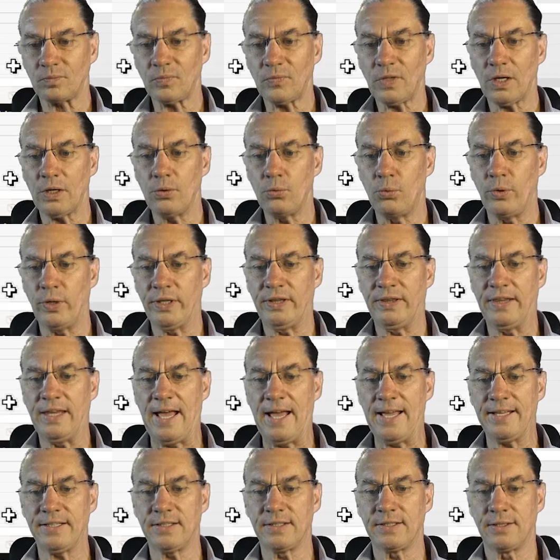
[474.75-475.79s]
With
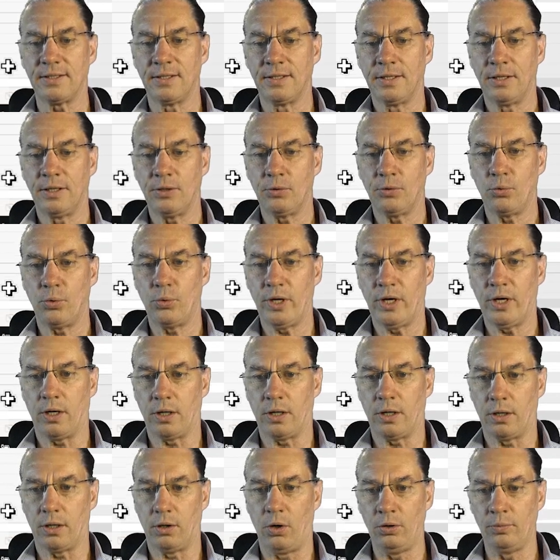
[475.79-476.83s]
that, we are
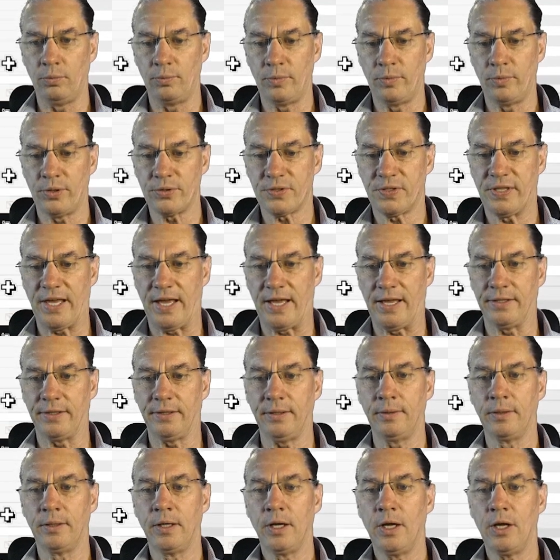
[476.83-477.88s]
almost done.
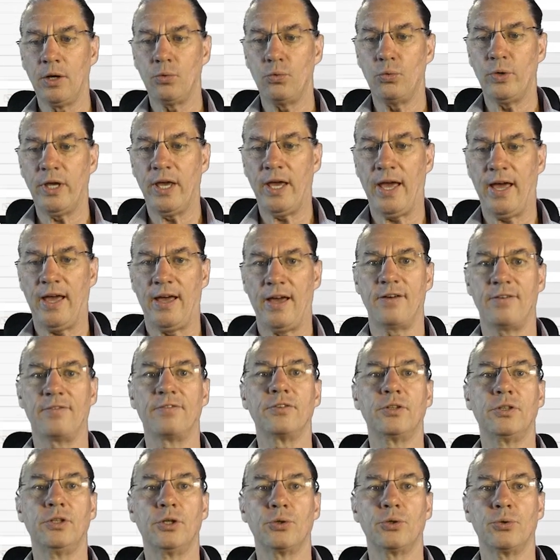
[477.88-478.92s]
We have
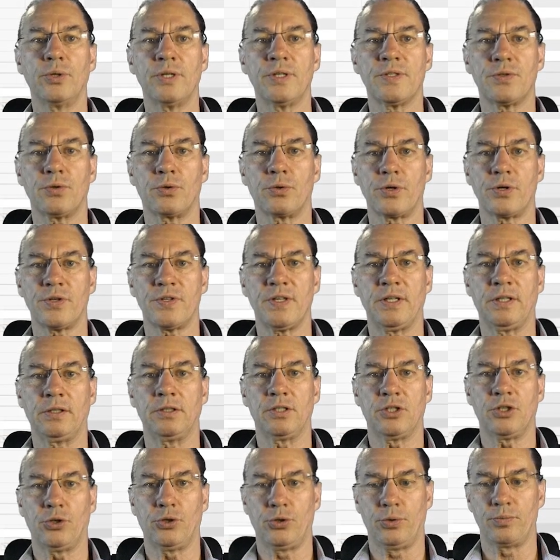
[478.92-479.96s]
the resource in terms